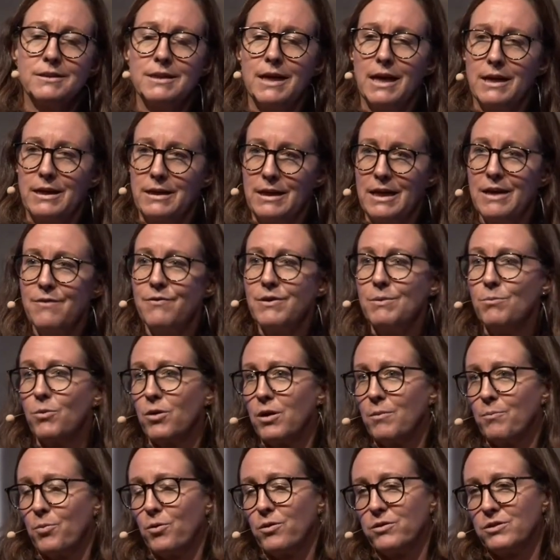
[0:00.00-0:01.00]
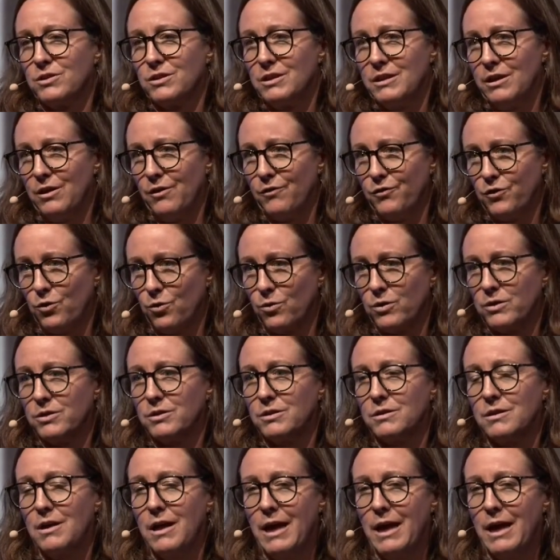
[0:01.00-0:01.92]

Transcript: and even more importantly, of course,